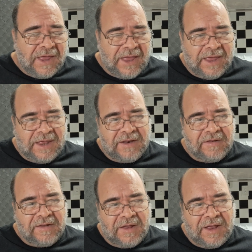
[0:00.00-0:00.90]

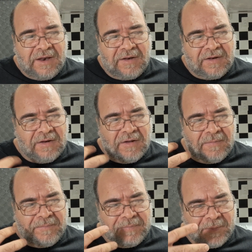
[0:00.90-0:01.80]
And
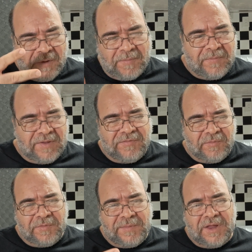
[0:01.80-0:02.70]
the problem is
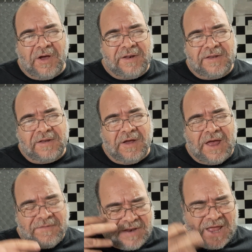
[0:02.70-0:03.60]
with me, I
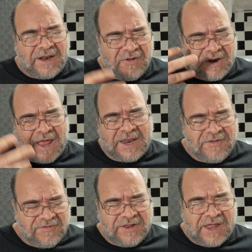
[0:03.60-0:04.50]
haven't had a lot of
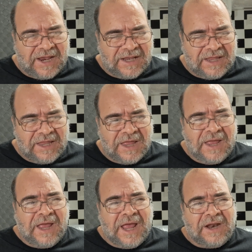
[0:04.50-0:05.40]
energy lately,
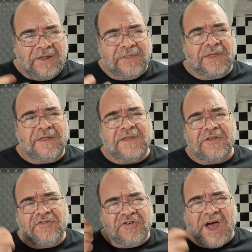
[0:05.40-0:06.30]
and I think
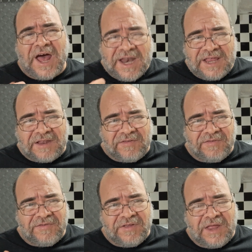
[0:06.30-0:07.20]
that
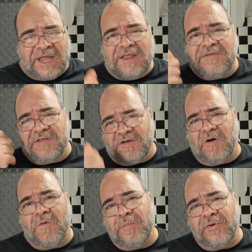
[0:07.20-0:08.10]
Jardiance is the
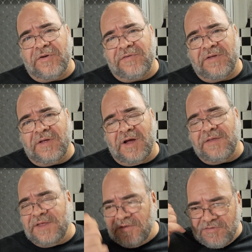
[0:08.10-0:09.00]
culprit. I
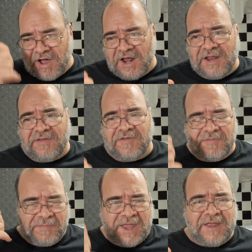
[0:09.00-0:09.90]
think Jardiance
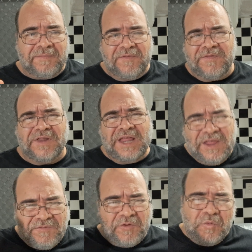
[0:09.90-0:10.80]
is making me feel
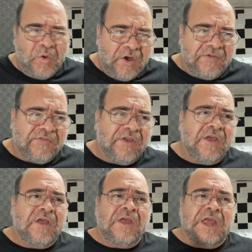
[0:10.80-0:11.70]
even worse,
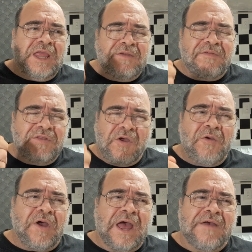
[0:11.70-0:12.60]
even
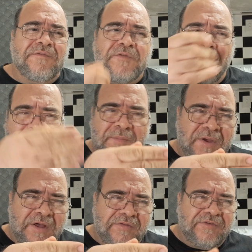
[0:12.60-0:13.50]
though I have
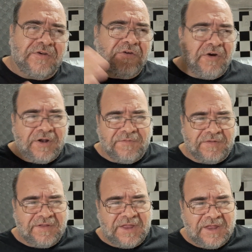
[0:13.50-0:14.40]
fibromyalgia and chronic
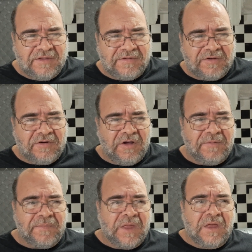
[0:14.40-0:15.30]
fatigue syndrome.